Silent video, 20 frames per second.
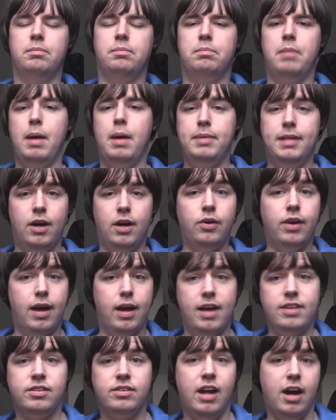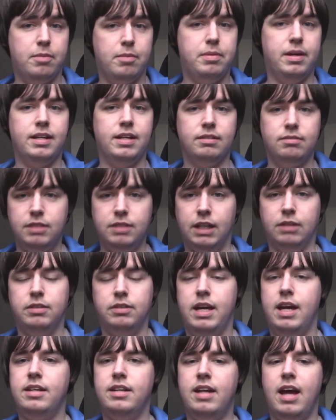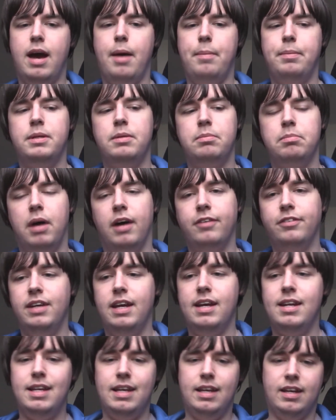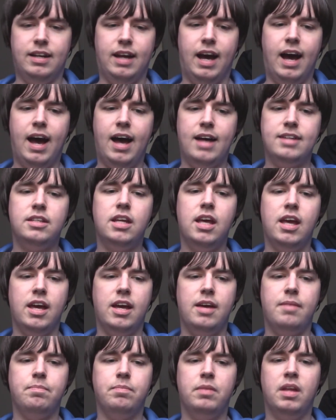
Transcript: Baby Yoda has now been, you know, kidnapped. Moff Gideon has him.